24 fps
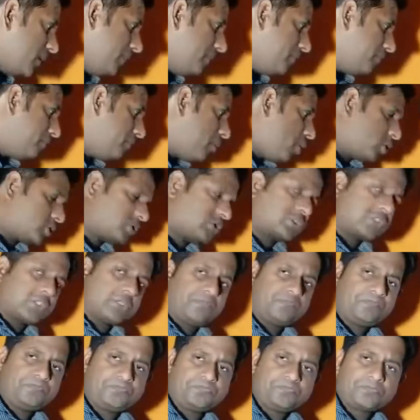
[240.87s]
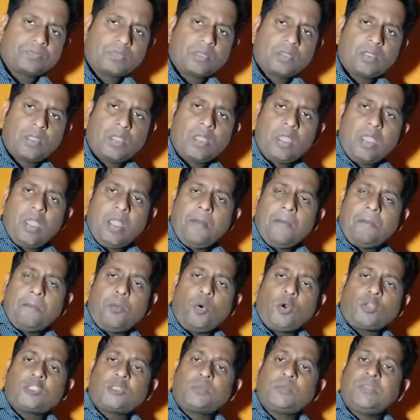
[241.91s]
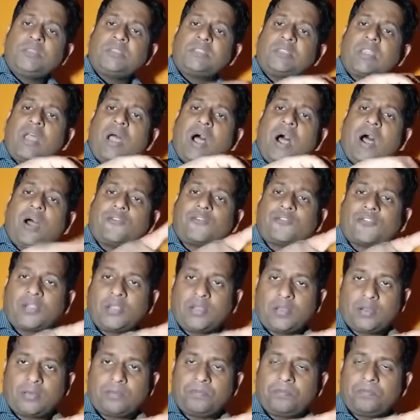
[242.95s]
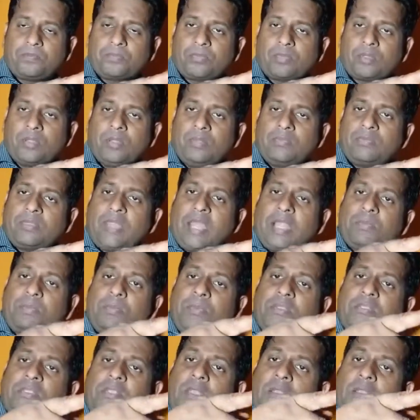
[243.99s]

post. Post means after. That means